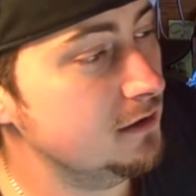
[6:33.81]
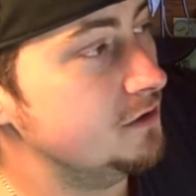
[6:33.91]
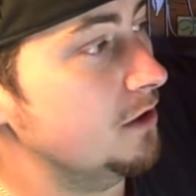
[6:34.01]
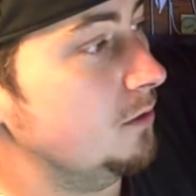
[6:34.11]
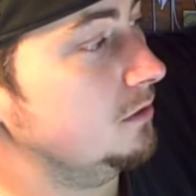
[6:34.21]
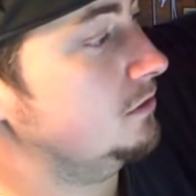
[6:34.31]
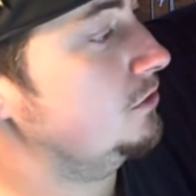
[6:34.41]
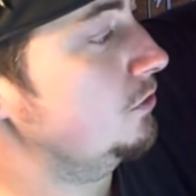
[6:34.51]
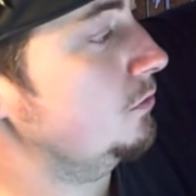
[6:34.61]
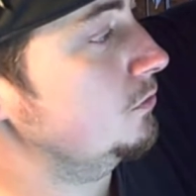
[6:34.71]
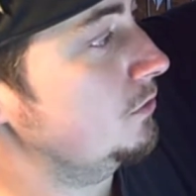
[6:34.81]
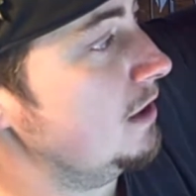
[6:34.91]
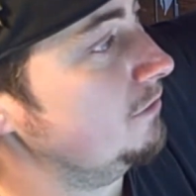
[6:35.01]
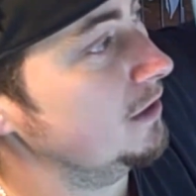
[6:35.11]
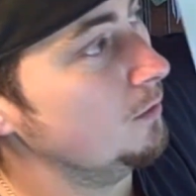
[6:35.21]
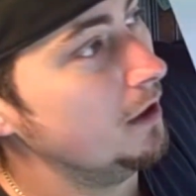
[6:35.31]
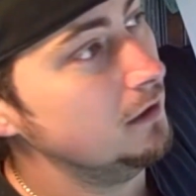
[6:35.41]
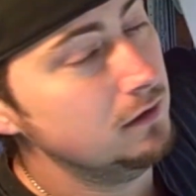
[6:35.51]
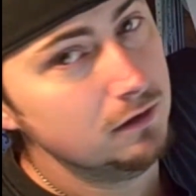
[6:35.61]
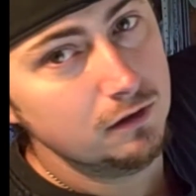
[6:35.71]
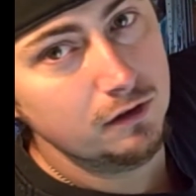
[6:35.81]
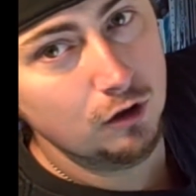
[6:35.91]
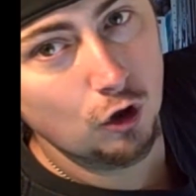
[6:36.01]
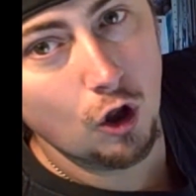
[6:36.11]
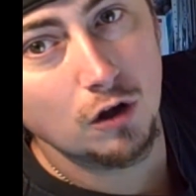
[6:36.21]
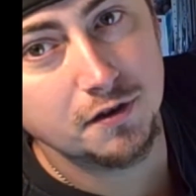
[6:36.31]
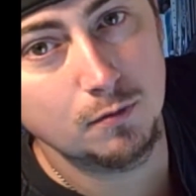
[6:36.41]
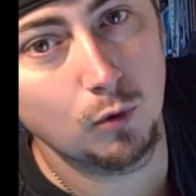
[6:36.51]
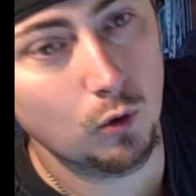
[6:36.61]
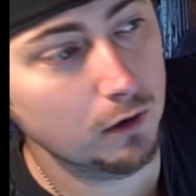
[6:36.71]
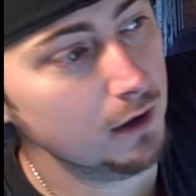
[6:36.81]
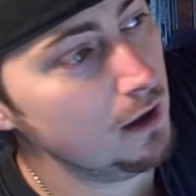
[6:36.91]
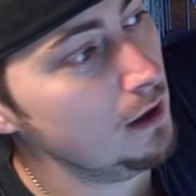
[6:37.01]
So you definitely want the glossy board.